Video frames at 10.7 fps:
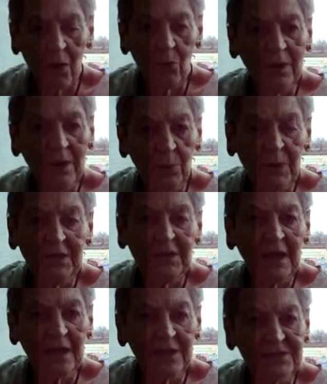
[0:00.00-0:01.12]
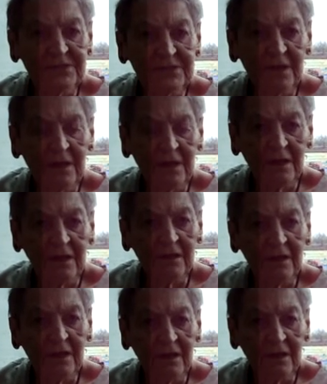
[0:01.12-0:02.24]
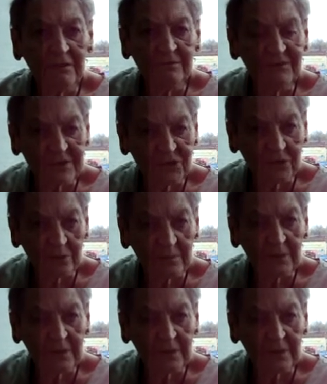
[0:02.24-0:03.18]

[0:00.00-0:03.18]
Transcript: Well, I went as a victim,